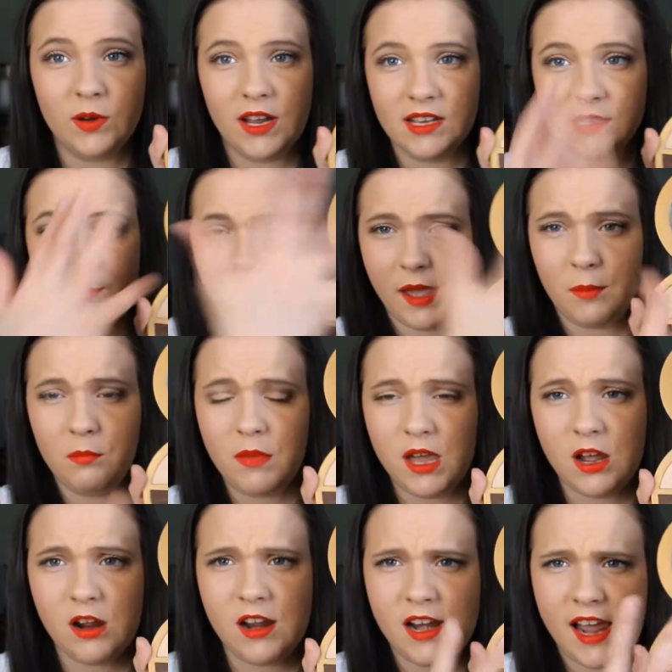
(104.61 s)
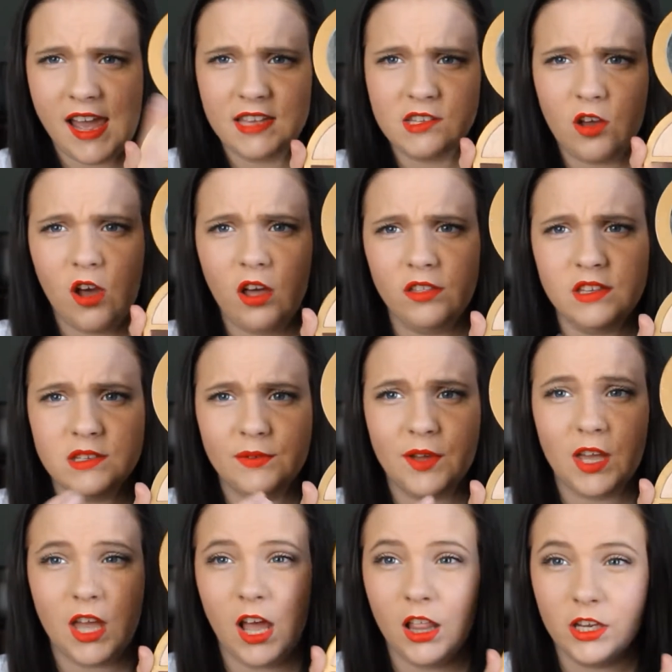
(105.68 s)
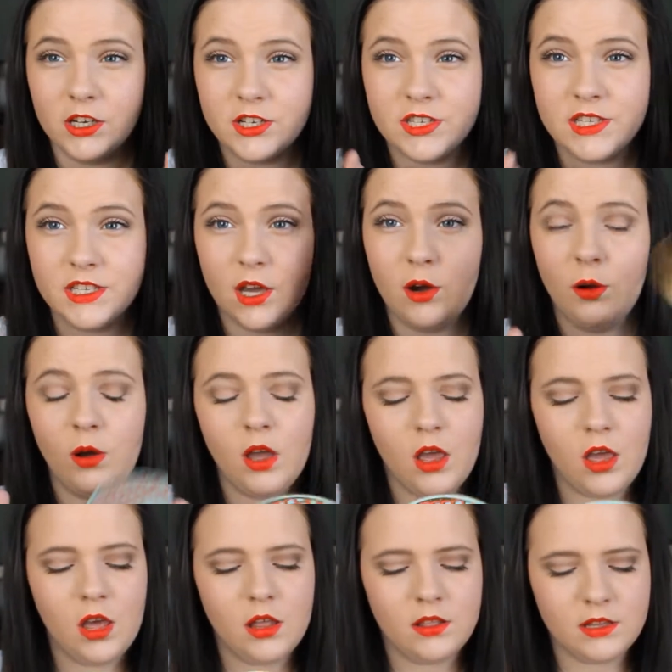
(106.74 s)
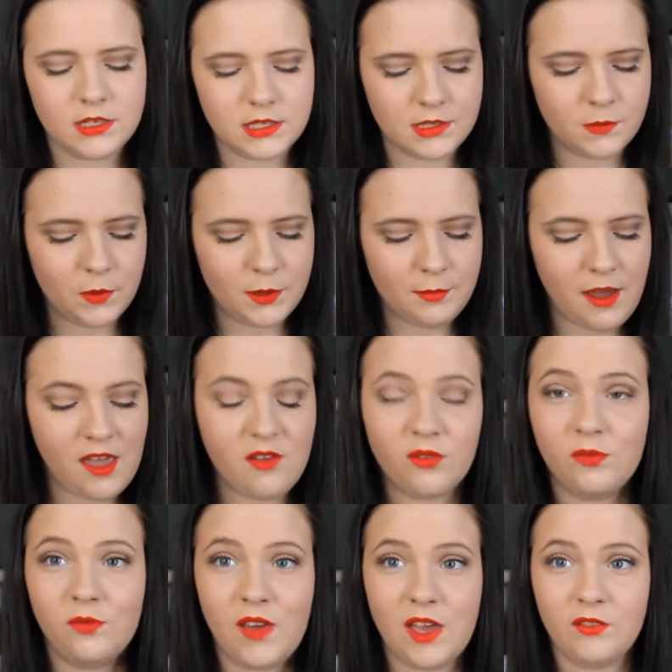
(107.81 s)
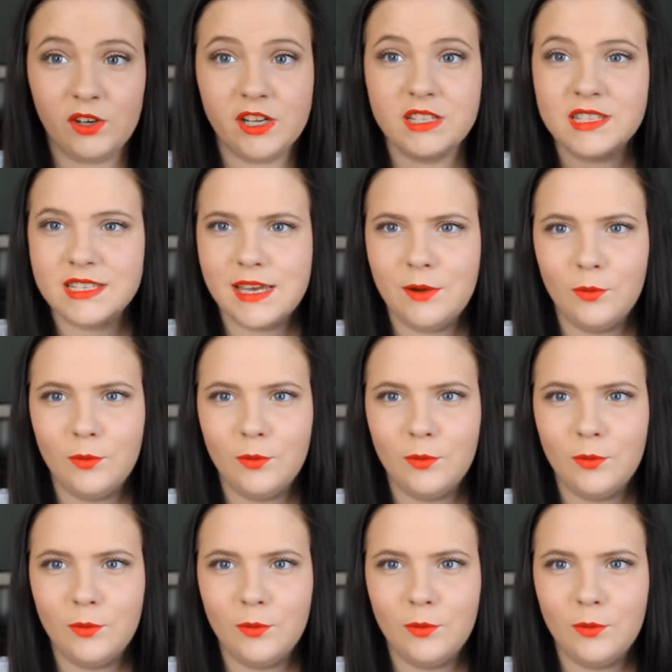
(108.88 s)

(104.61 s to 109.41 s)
It has a big mirror and it has all these fun colors, so this is one of my favorites.